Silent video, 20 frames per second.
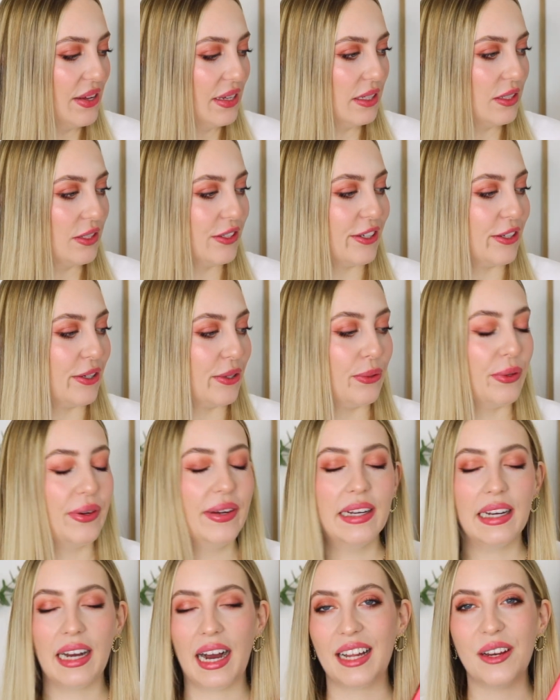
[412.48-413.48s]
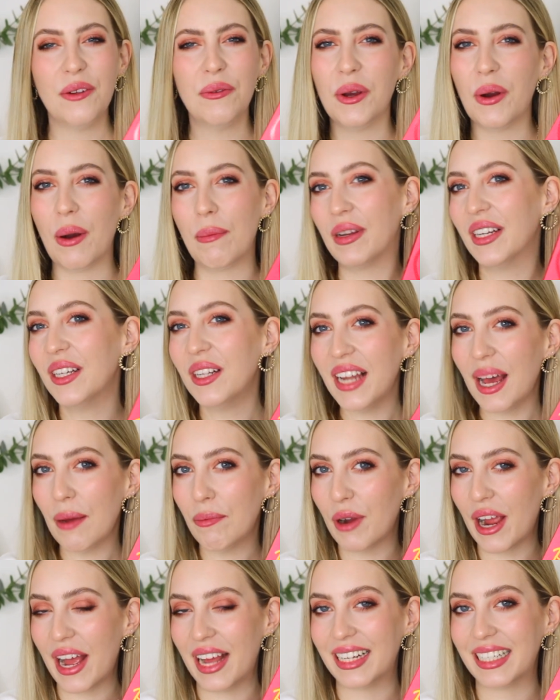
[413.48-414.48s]
So, I don't know, I'm a little
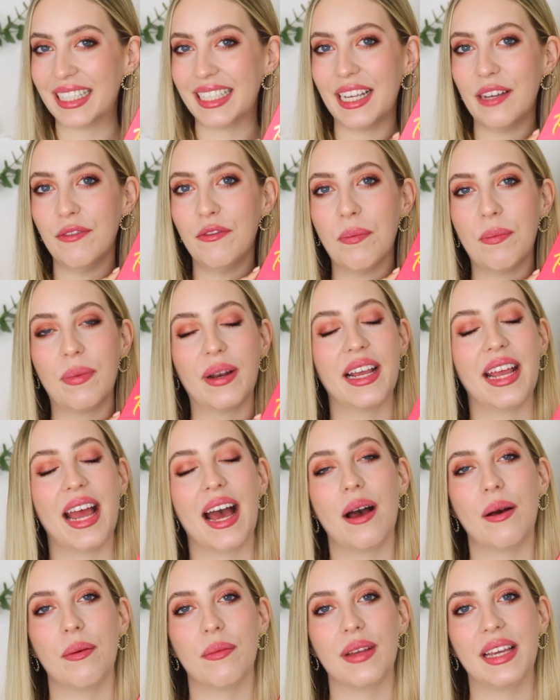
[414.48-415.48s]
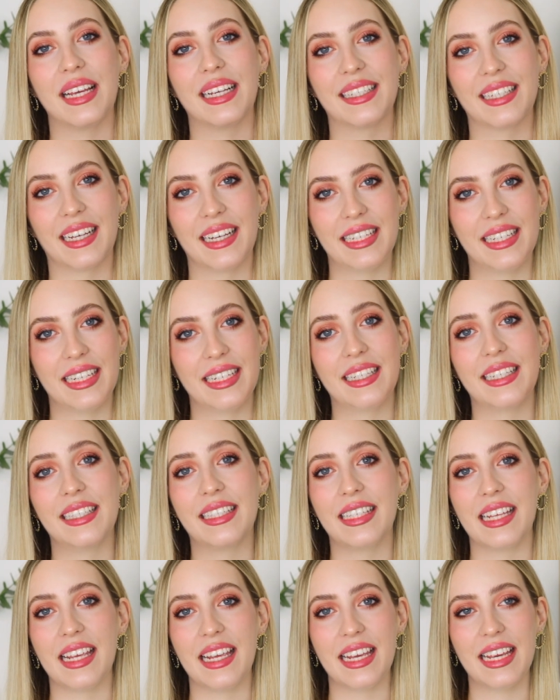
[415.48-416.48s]
apprehensive, but I am excited to
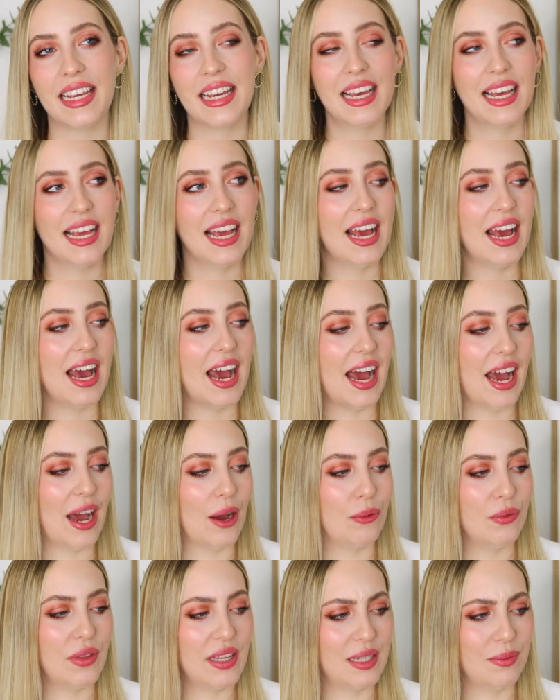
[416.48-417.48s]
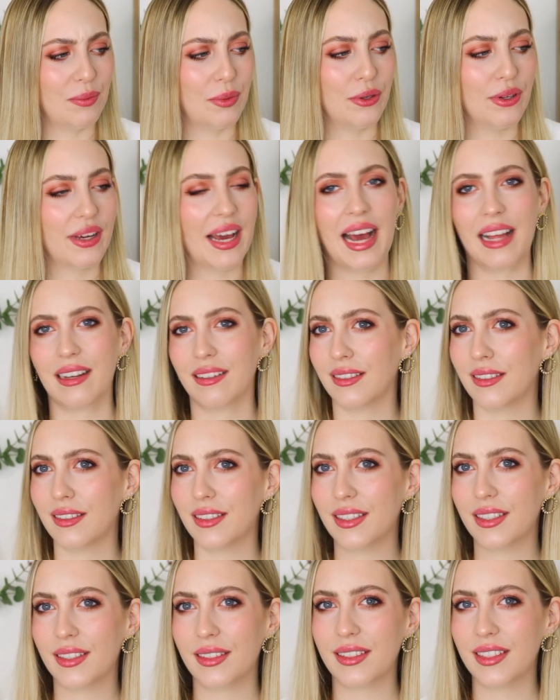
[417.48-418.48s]
see how this book
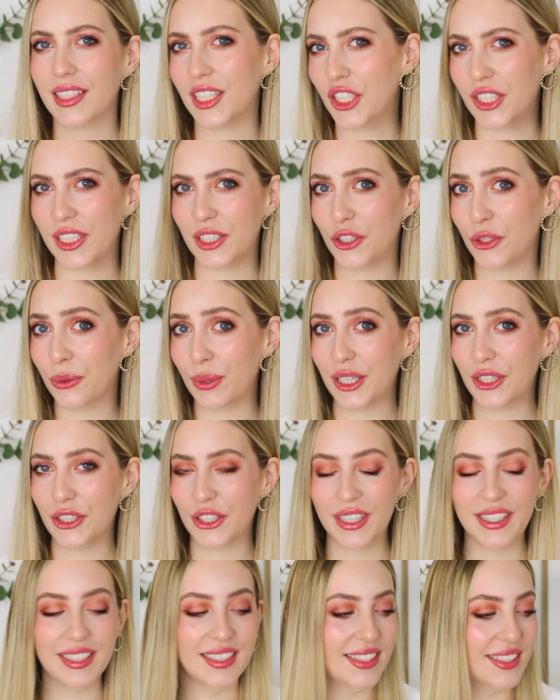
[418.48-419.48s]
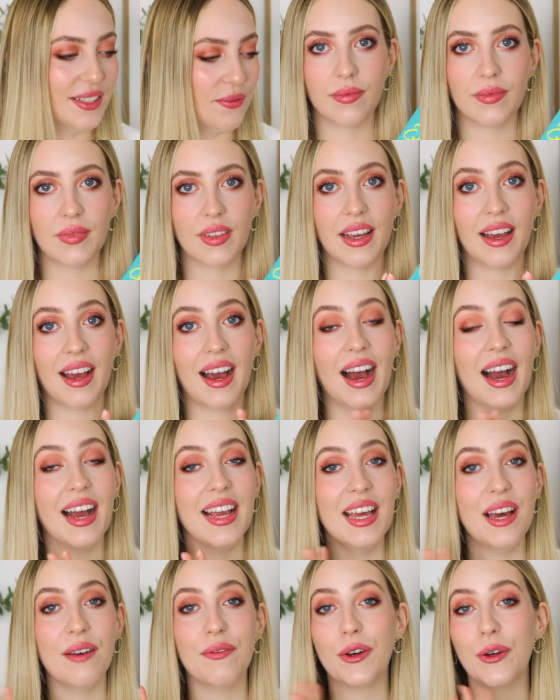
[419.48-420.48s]
handles such situations.
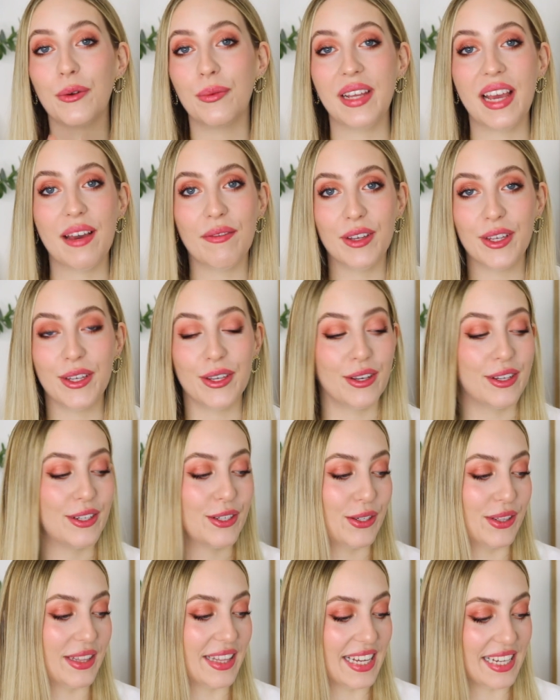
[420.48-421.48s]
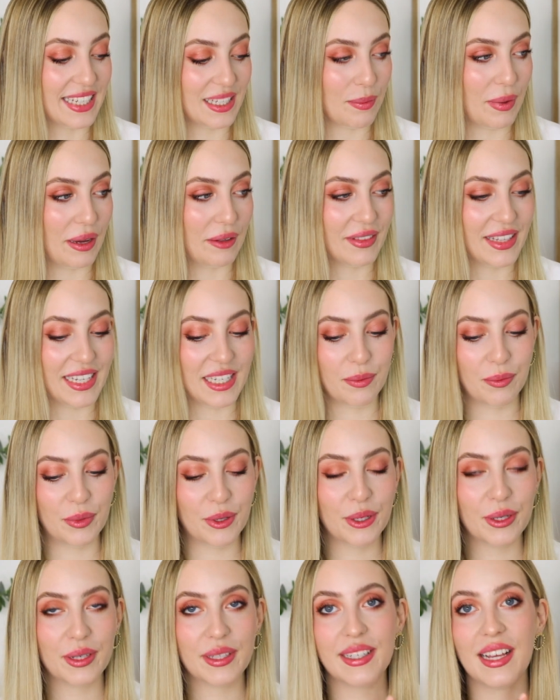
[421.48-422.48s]
I have only ever heard good things about these
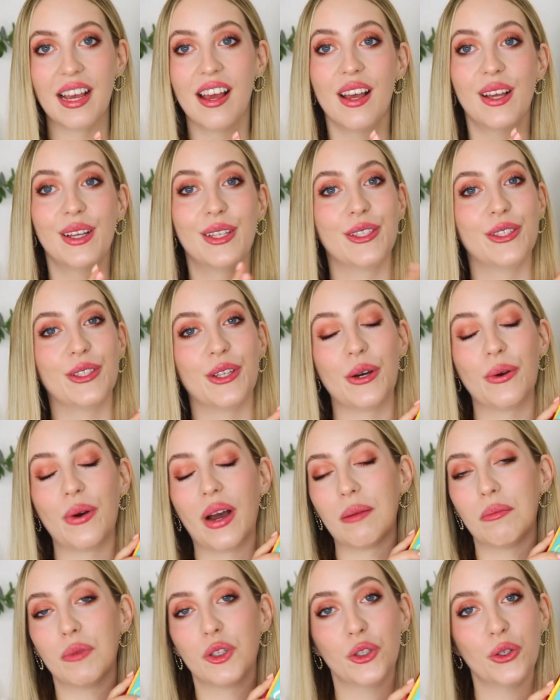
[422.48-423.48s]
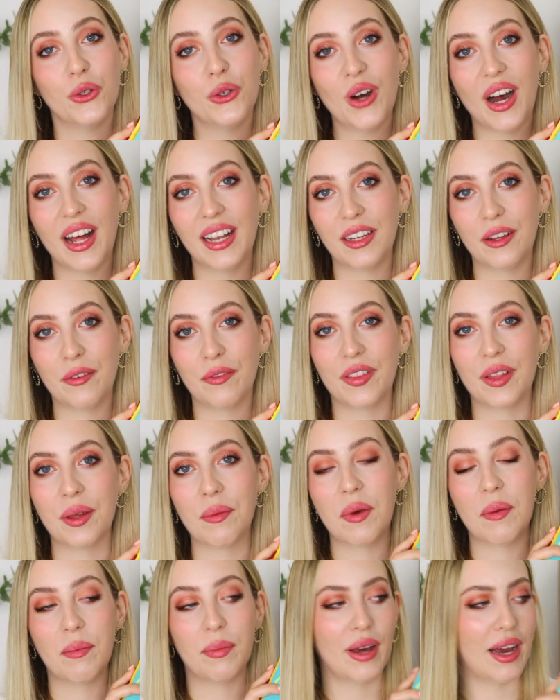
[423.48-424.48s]
books, so I'm sure I'll love
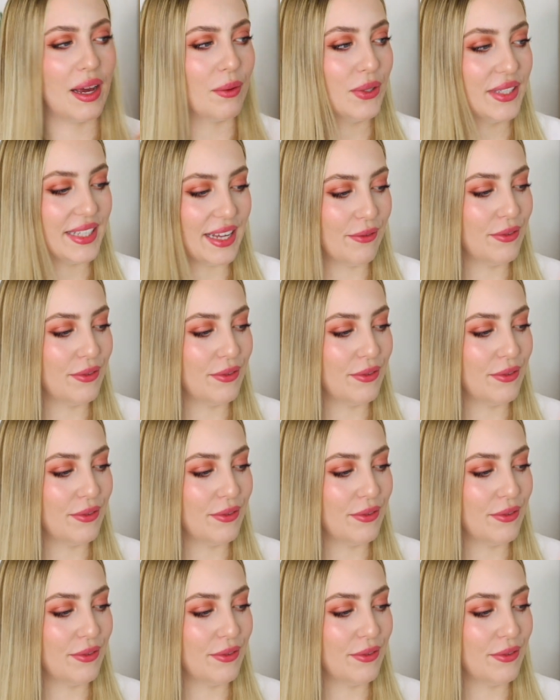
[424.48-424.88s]
them, but I will